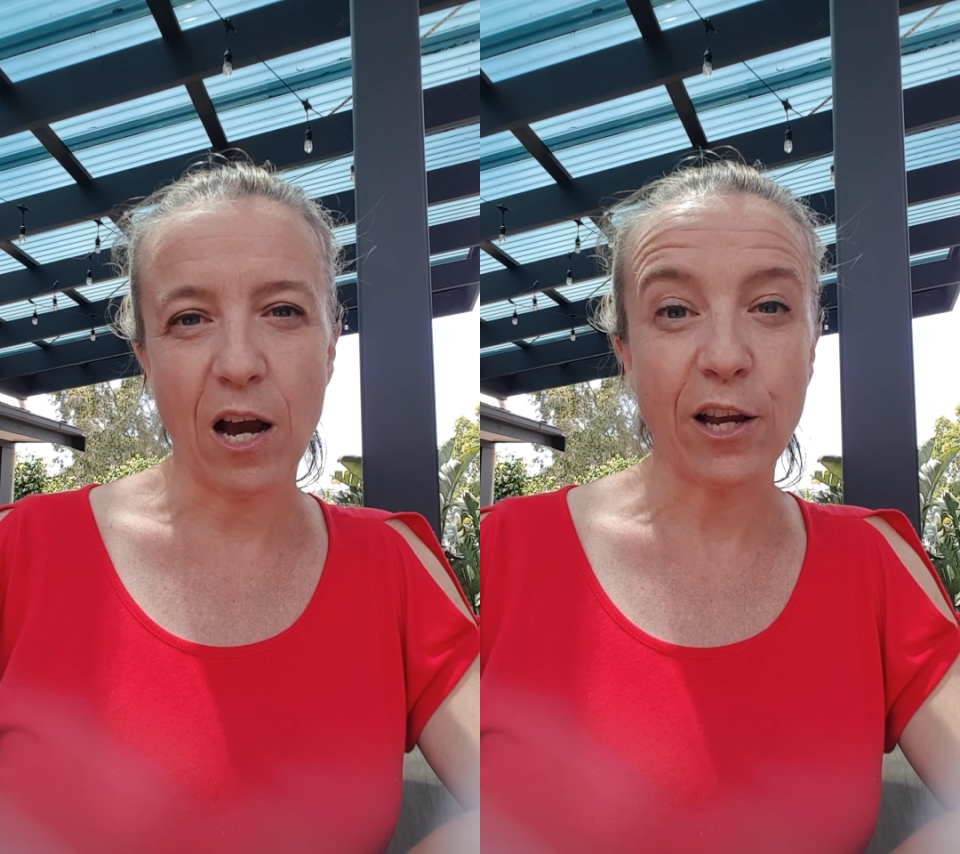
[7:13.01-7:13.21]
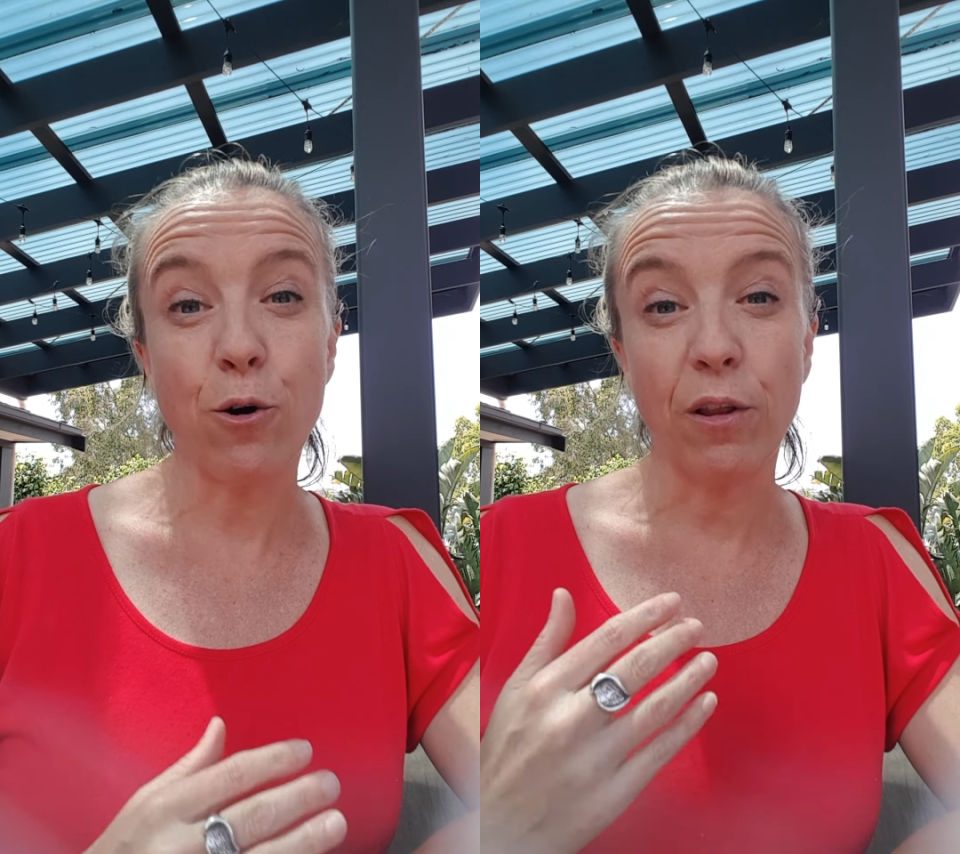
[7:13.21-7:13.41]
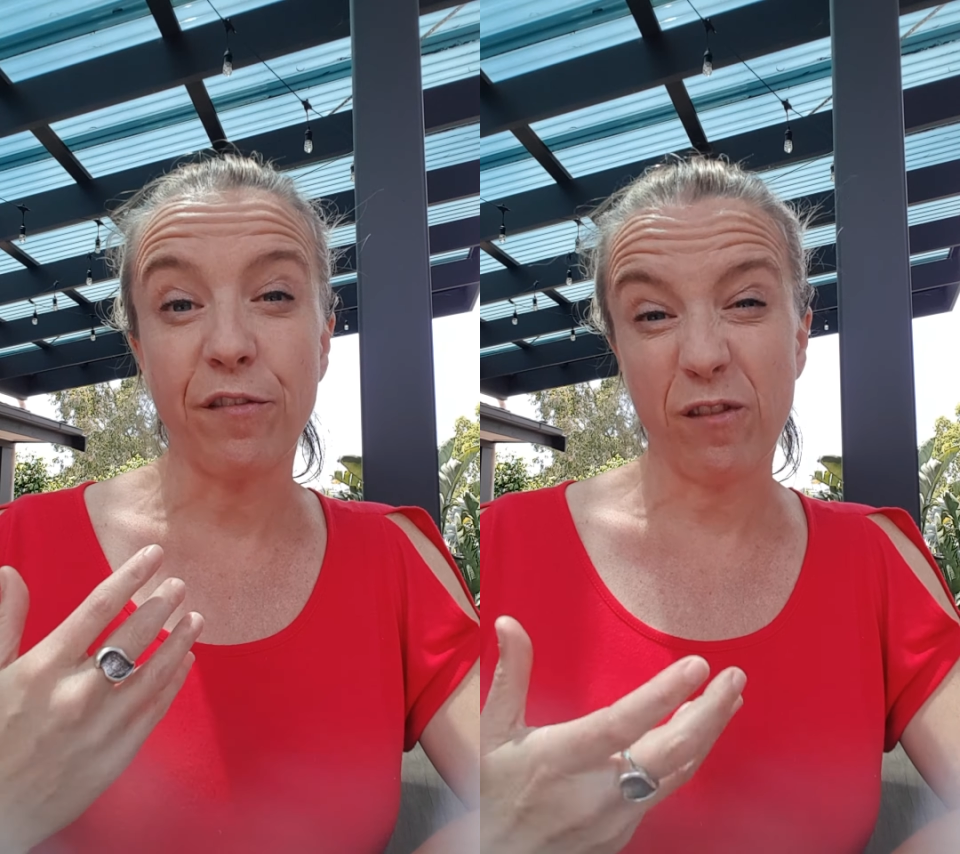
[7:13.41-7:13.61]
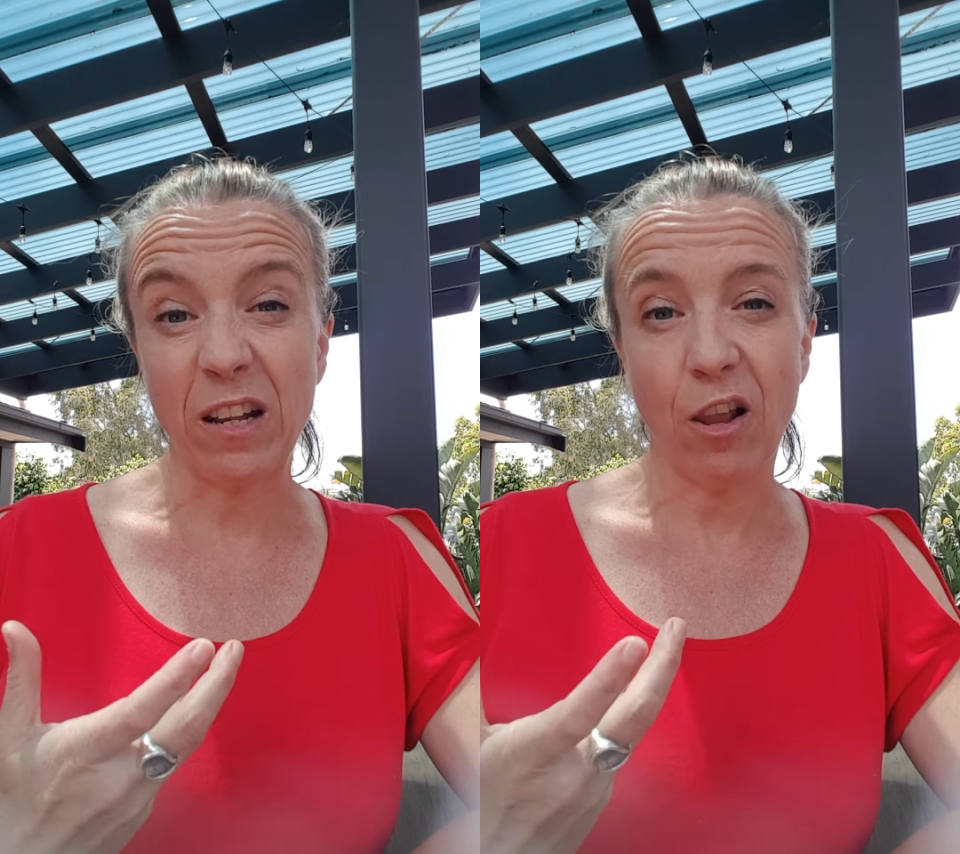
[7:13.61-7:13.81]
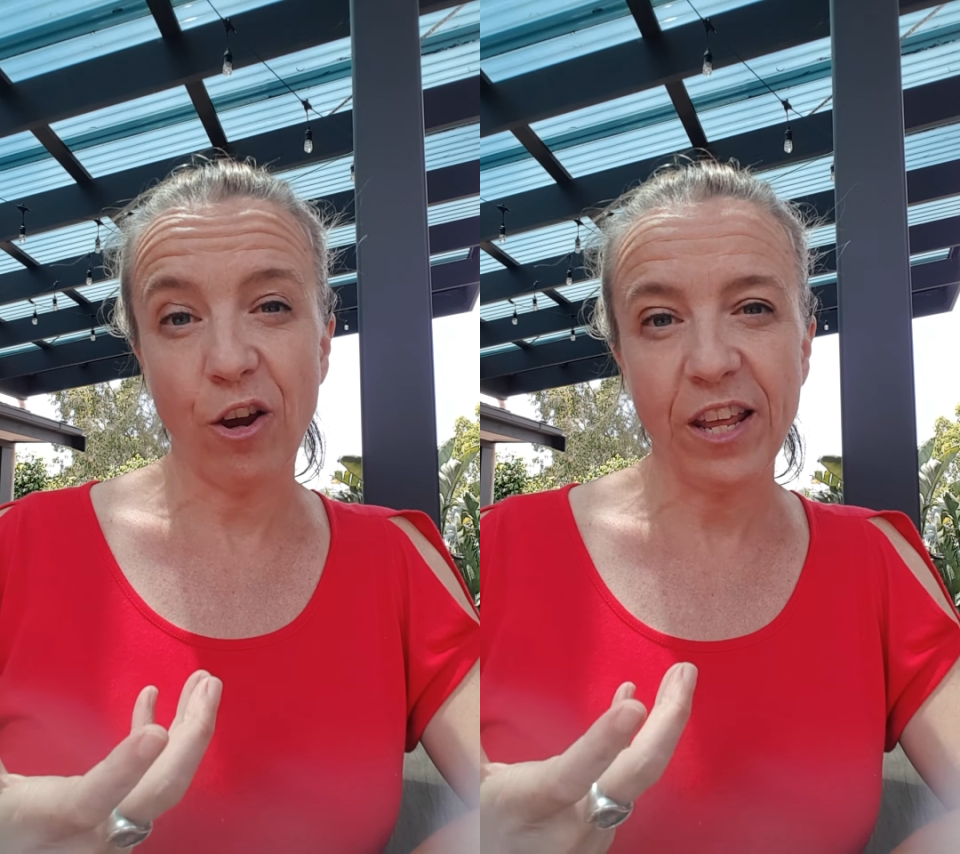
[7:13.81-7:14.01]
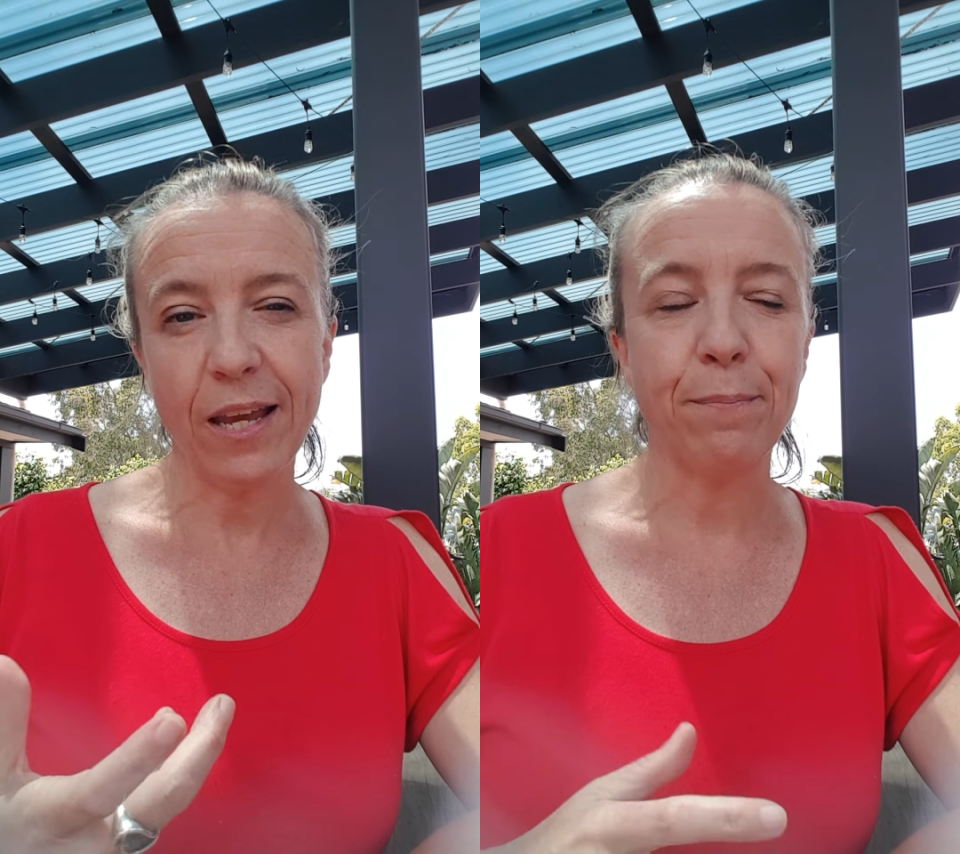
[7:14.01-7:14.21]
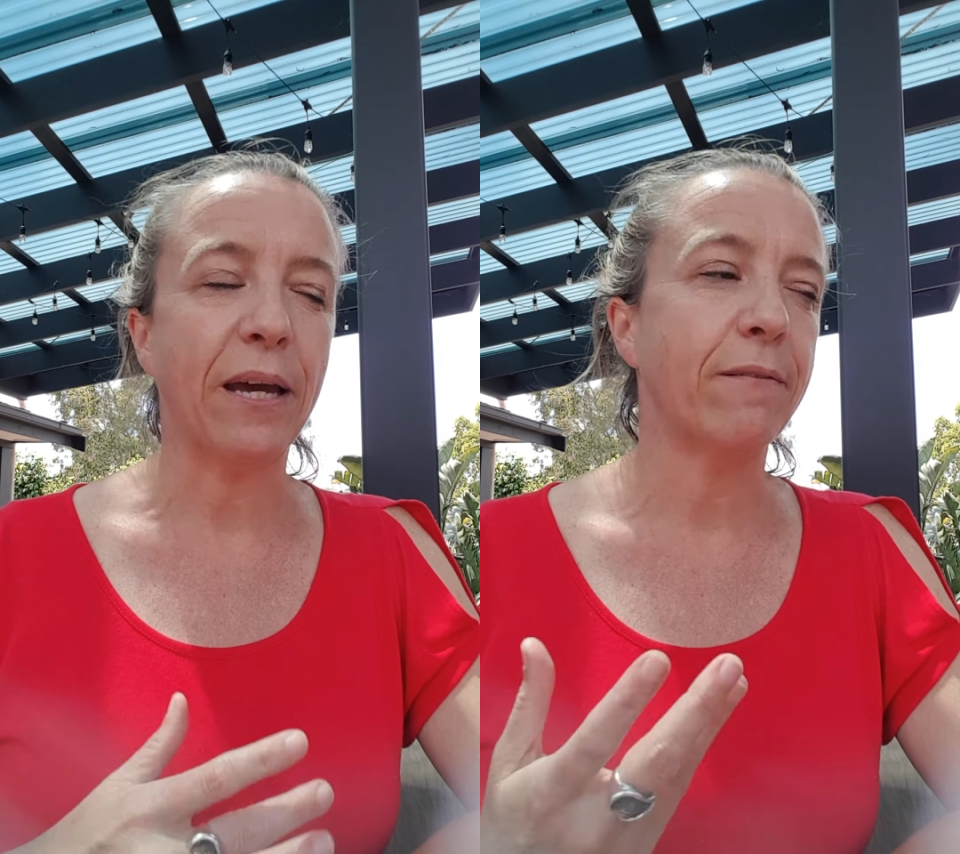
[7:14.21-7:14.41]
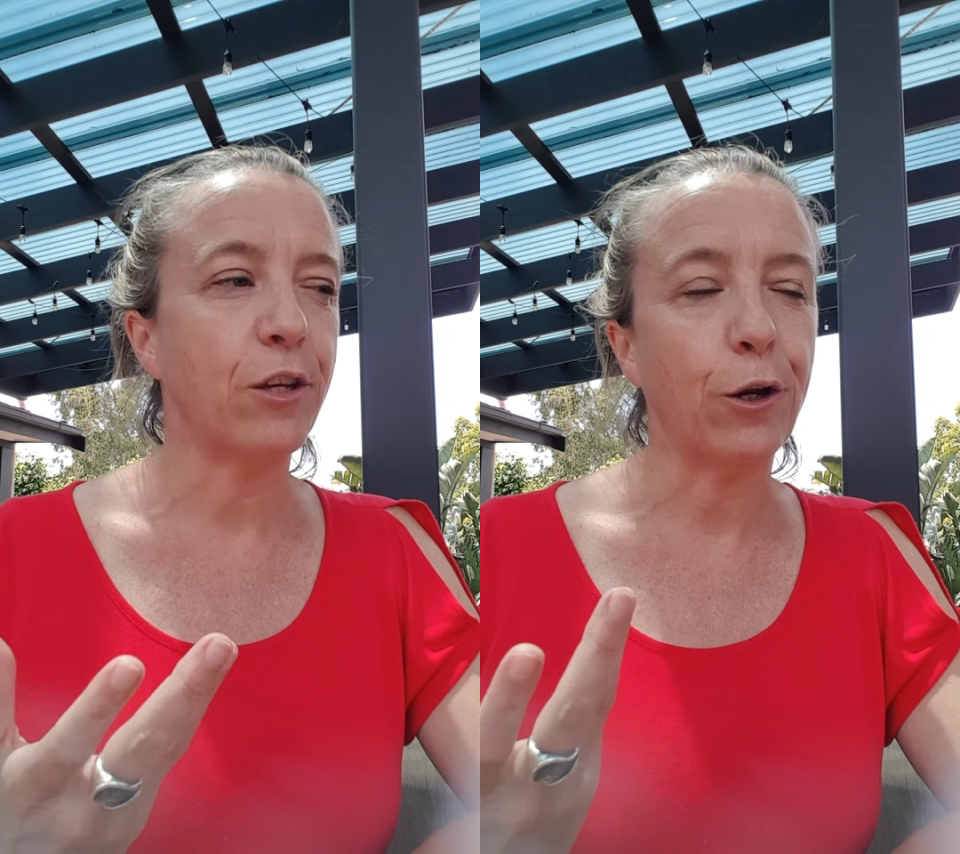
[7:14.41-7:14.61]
I call it front loading, but